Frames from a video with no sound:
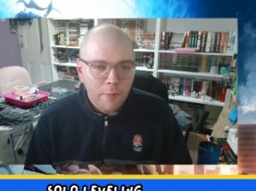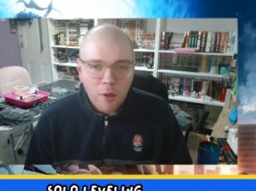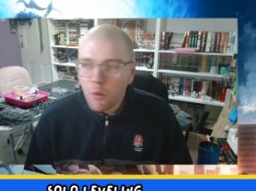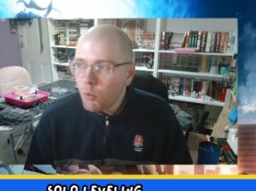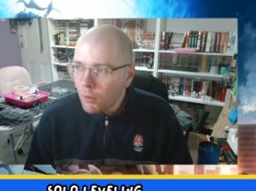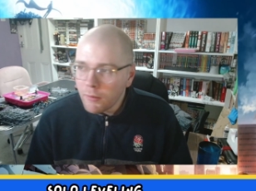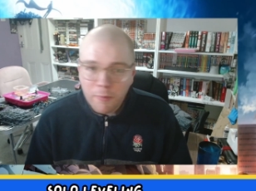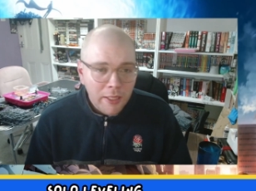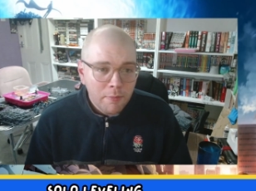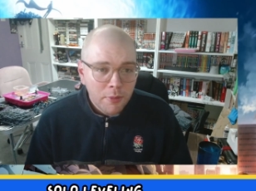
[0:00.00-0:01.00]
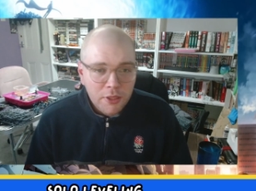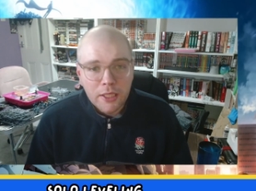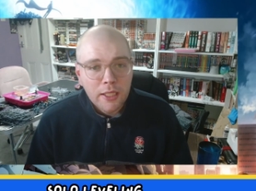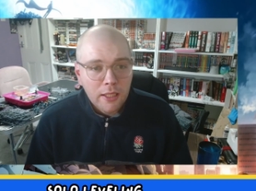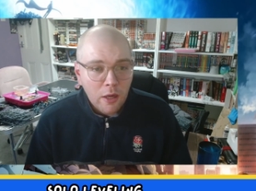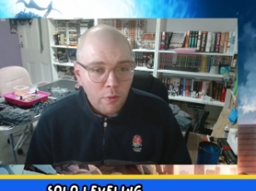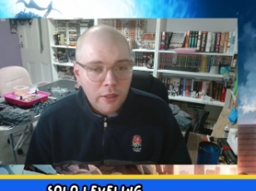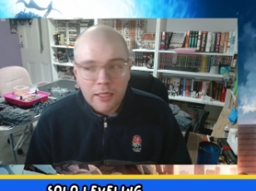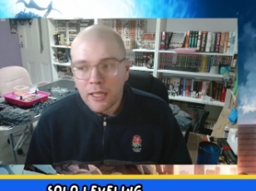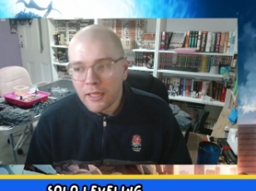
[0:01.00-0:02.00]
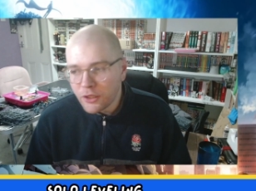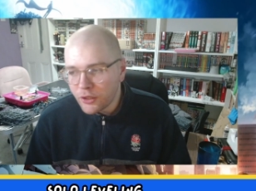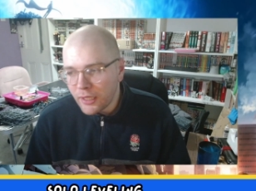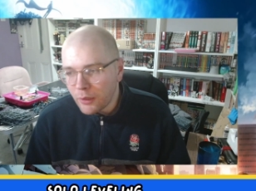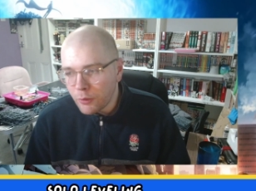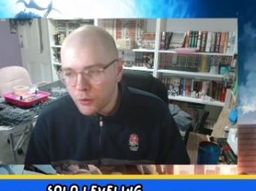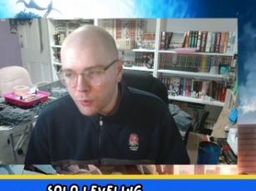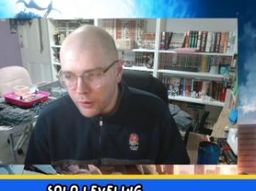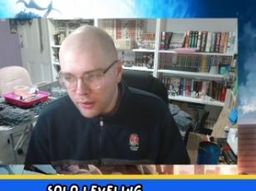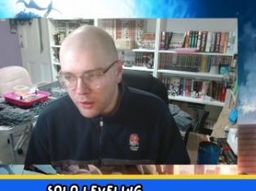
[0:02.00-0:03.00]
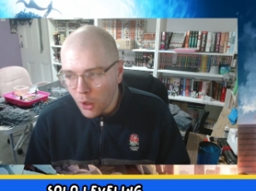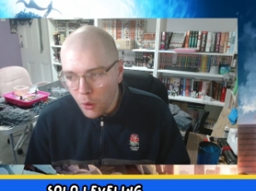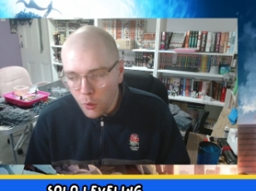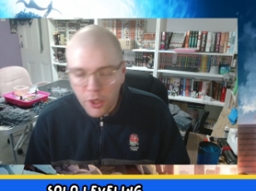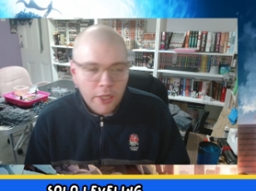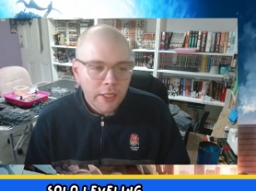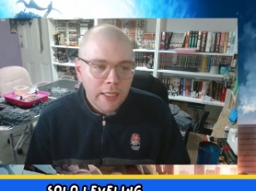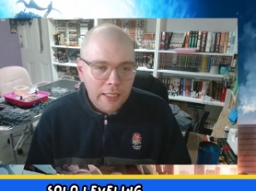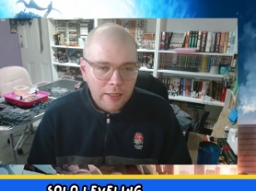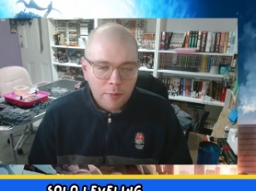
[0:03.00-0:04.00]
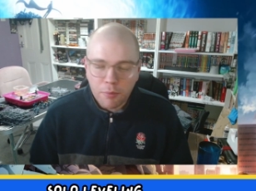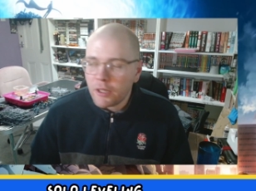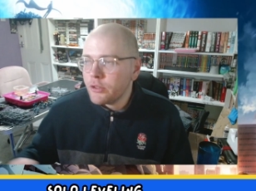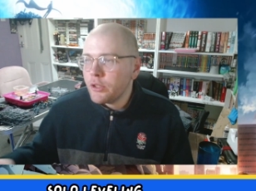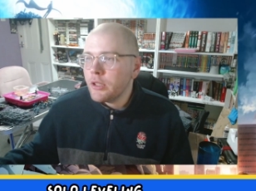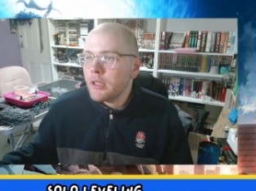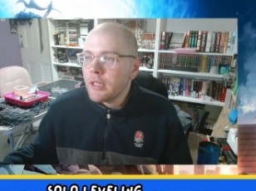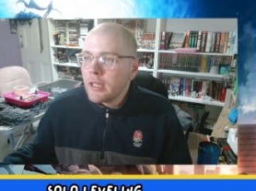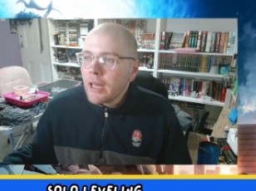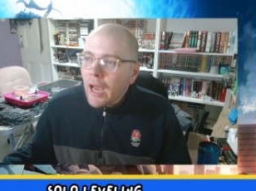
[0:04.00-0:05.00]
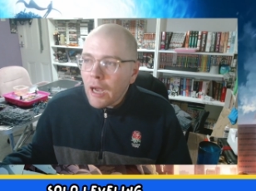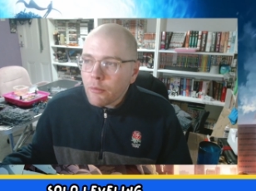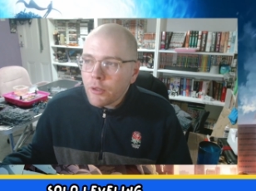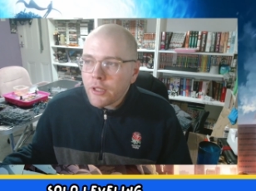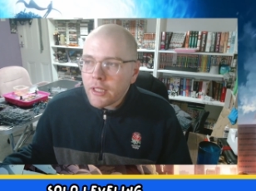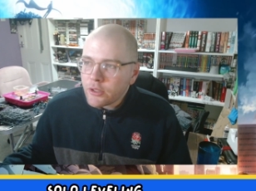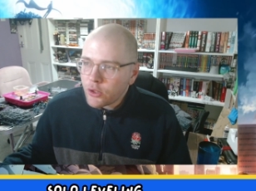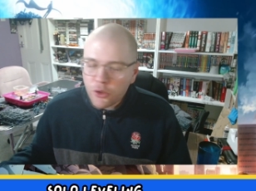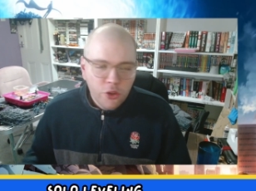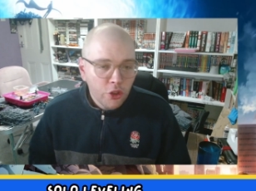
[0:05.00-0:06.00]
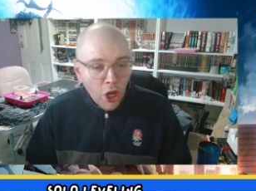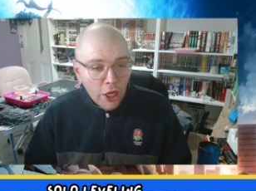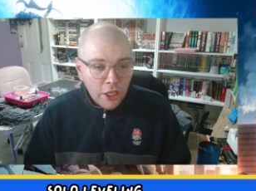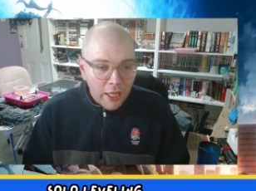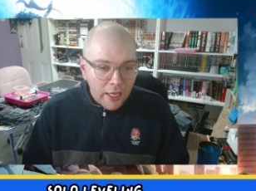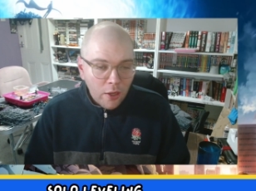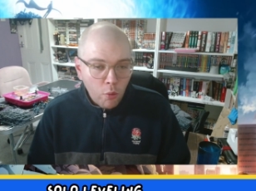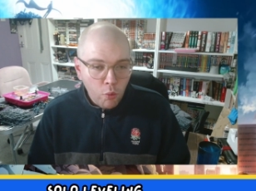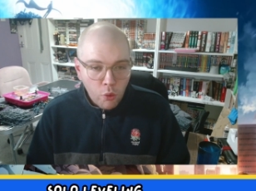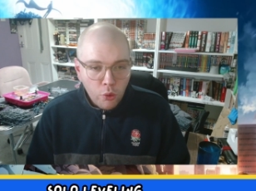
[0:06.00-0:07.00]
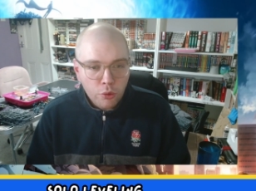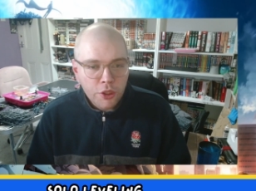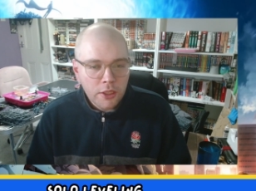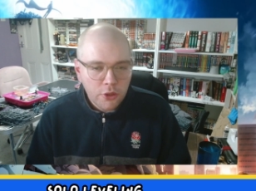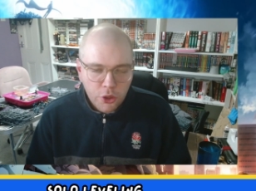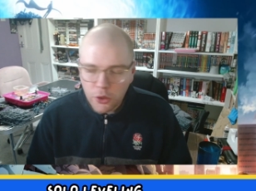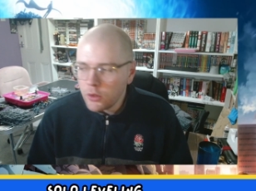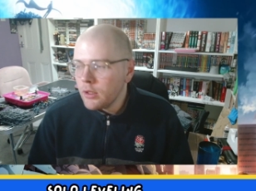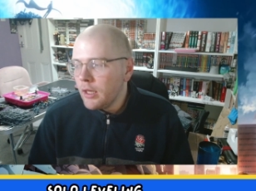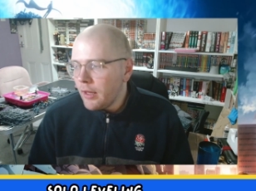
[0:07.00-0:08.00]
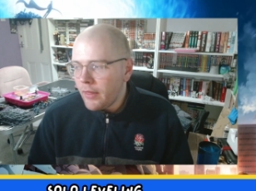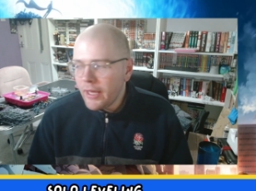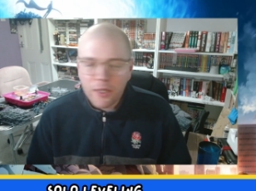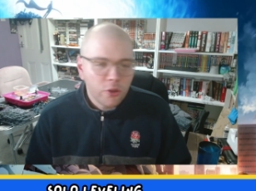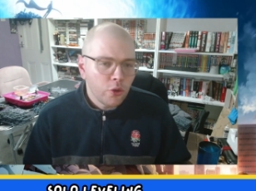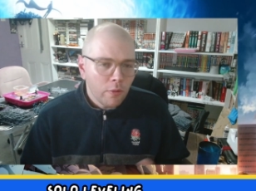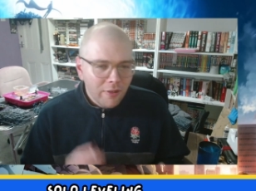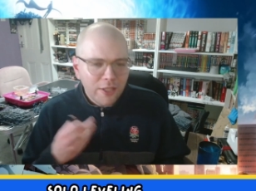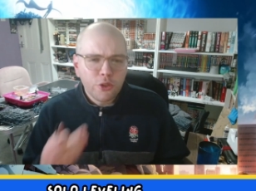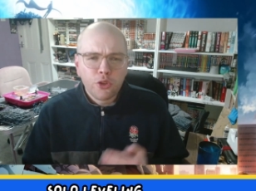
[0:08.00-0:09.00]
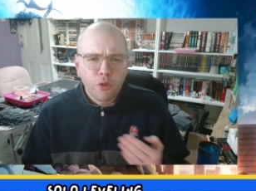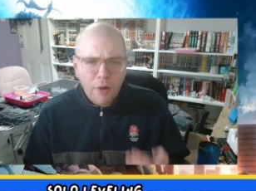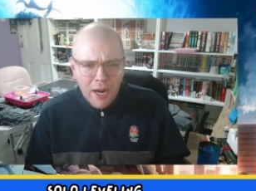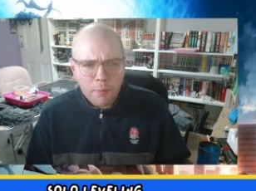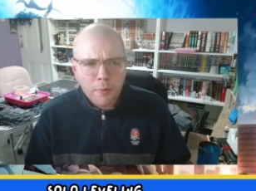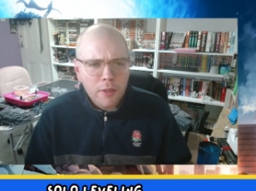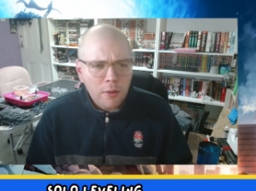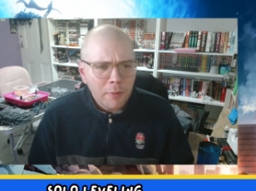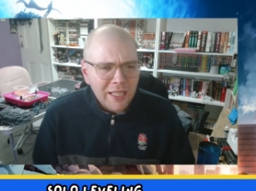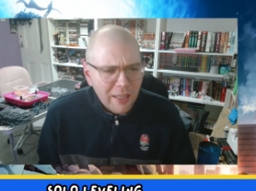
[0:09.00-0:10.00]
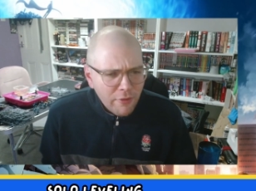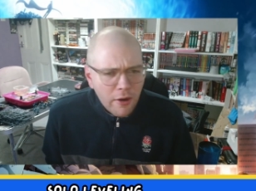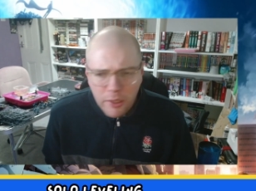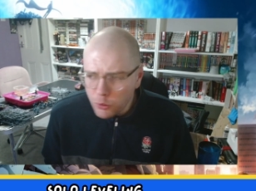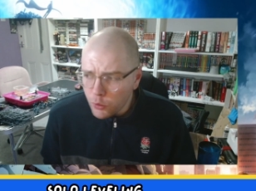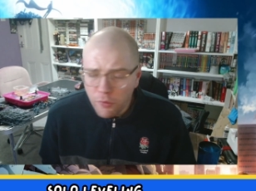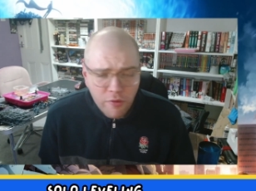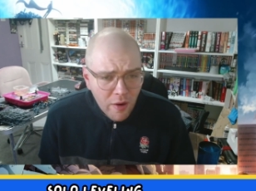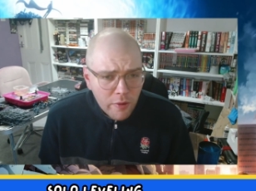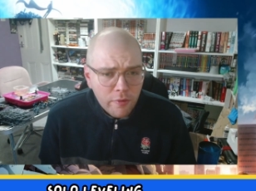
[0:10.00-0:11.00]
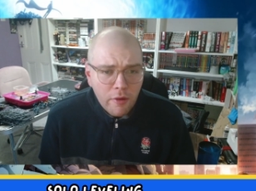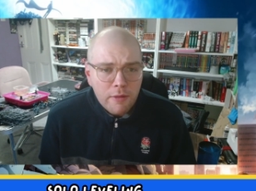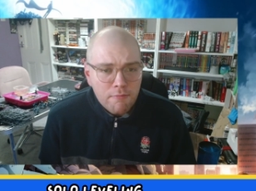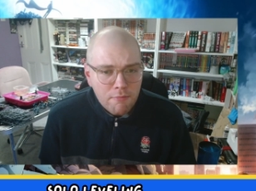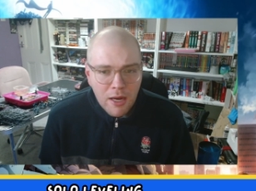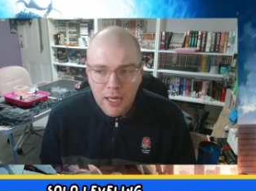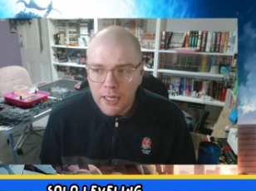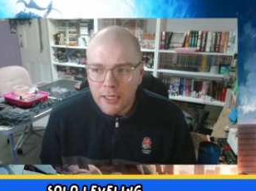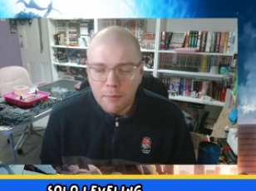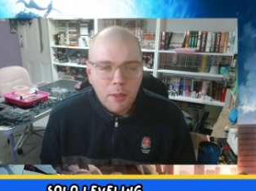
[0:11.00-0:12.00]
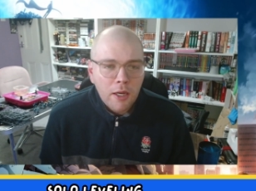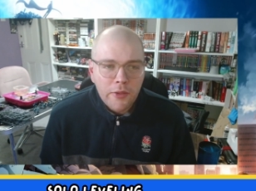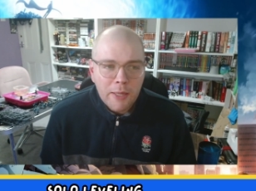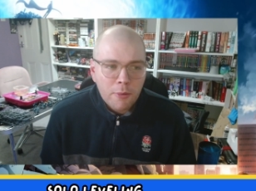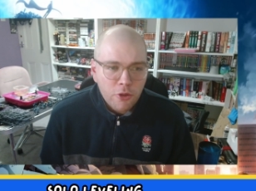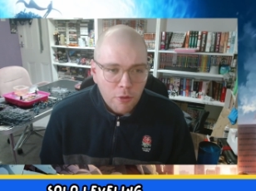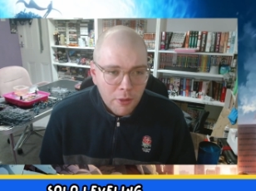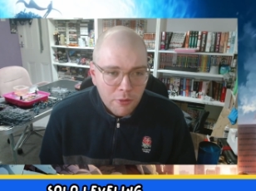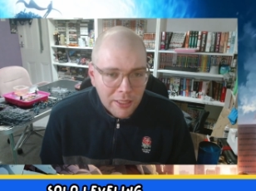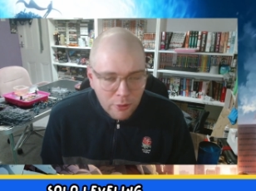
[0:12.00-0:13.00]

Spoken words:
One bit in particular I really liked seeing was with Go Gun Hee, the president, and with his sidekick Wu Jin Chu. They had a sort of like scrap, a little bit. It was a very, very minor part of the episode, but it was a little